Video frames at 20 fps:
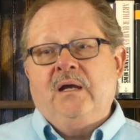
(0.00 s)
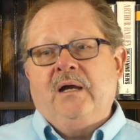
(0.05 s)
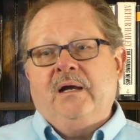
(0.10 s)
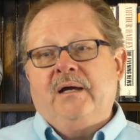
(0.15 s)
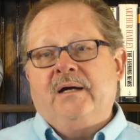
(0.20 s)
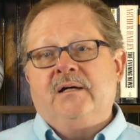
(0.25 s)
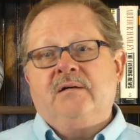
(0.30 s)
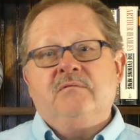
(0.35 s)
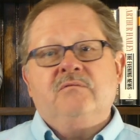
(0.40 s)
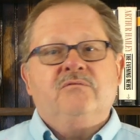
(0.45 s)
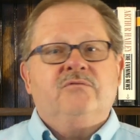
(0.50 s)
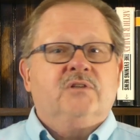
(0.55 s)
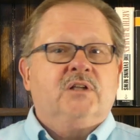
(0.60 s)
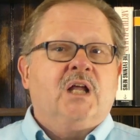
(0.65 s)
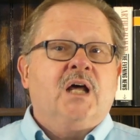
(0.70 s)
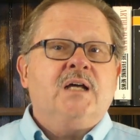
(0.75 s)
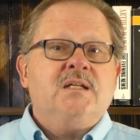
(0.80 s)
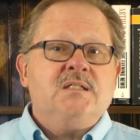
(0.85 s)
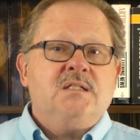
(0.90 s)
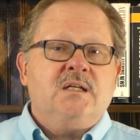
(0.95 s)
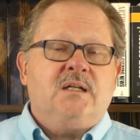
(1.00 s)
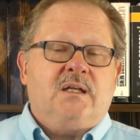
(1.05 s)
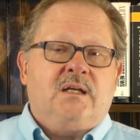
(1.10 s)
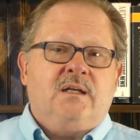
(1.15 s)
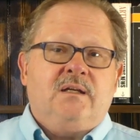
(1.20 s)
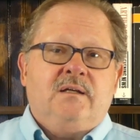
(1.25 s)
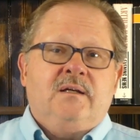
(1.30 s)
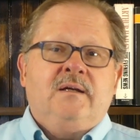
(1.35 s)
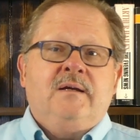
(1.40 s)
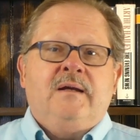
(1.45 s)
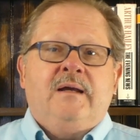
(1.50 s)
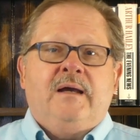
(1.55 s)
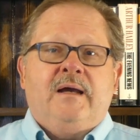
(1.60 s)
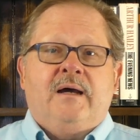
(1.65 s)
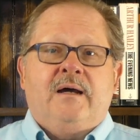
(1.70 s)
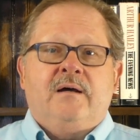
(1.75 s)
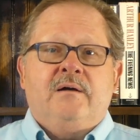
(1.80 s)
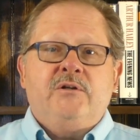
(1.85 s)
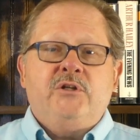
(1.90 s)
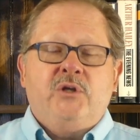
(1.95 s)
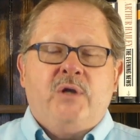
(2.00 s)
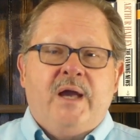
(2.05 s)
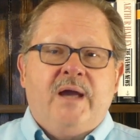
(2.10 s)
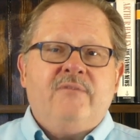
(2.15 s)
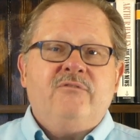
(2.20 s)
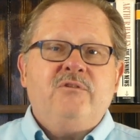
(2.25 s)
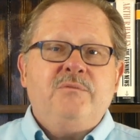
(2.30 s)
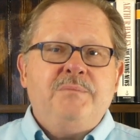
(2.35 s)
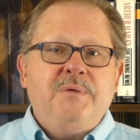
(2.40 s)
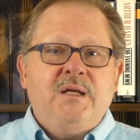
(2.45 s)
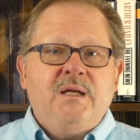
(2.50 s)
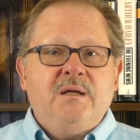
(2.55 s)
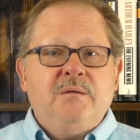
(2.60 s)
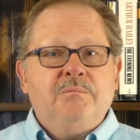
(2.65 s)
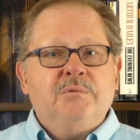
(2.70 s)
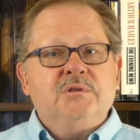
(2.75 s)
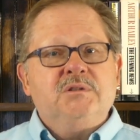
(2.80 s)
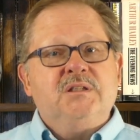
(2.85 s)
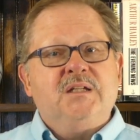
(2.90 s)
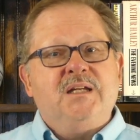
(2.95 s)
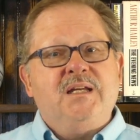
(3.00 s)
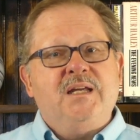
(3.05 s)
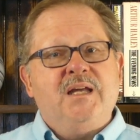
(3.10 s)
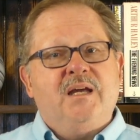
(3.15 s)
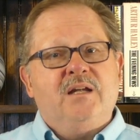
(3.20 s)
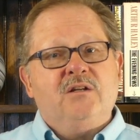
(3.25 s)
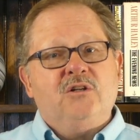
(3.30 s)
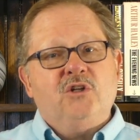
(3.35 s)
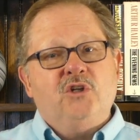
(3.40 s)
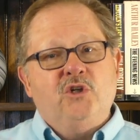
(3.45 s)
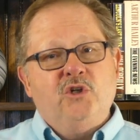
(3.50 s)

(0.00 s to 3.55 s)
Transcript: Velocity. You have to be able to get